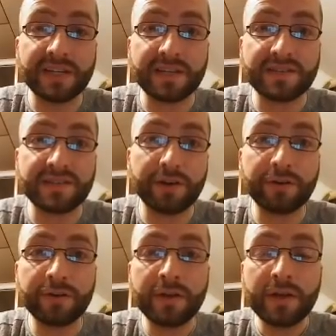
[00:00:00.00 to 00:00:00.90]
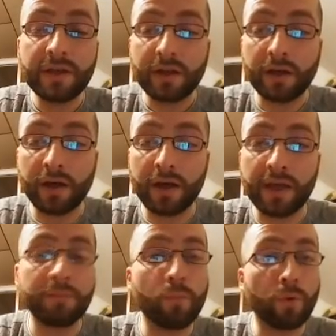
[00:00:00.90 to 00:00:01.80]
consider
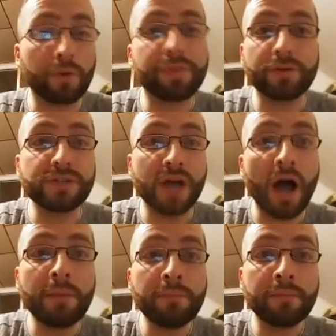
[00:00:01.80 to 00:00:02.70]
it worth their time,